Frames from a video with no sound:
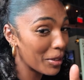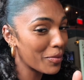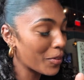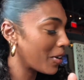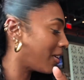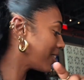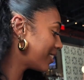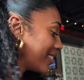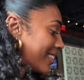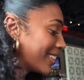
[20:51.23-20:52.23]
full.
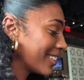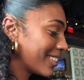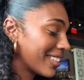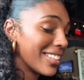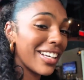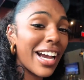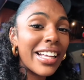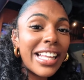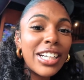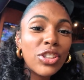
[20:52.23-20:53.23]

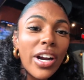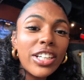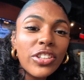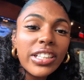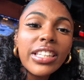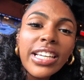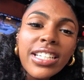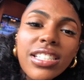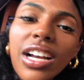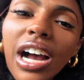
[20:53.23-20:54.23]
And then trying to drink these.
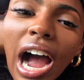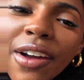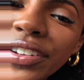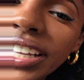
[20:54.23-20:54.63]
I feel